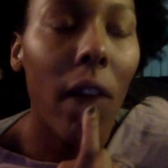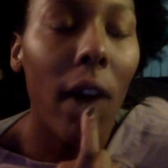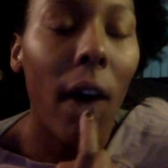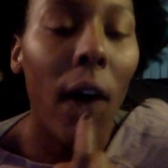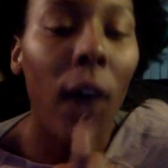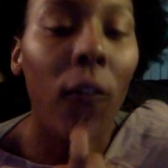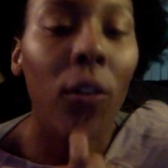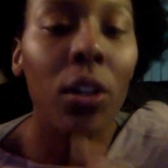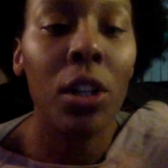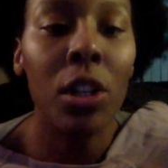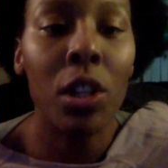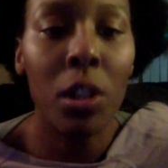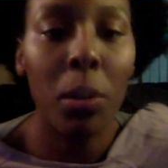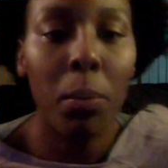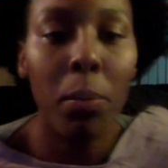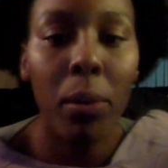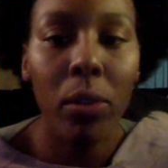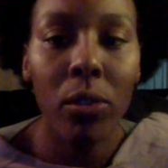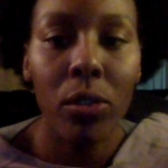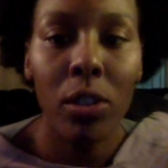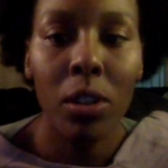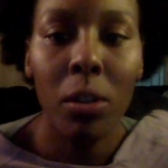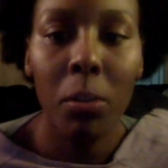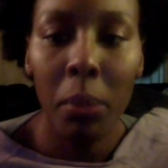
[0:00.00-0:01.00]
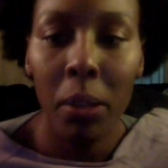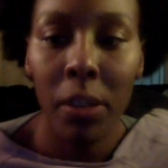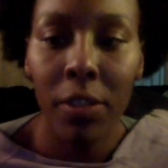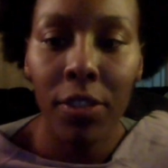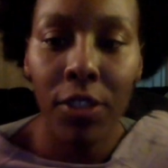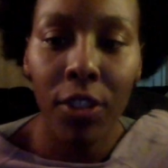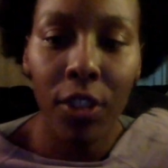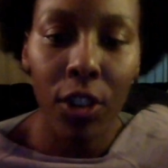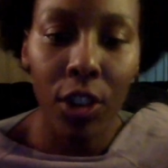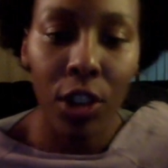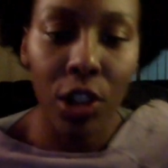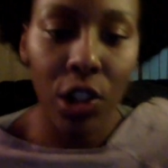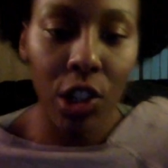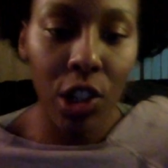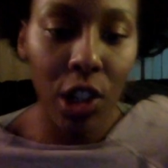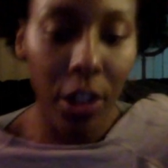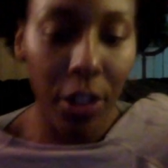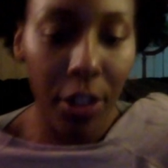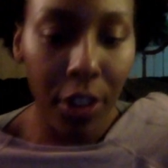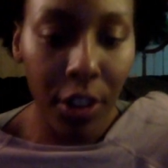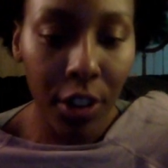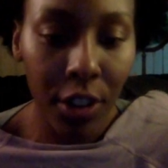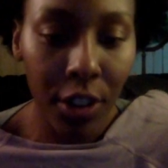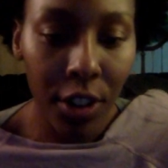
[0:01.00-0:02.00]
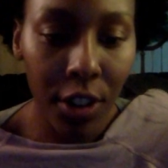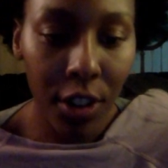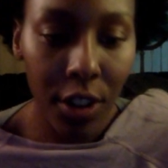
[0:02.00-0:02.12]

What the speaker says: only supposed to be for each other.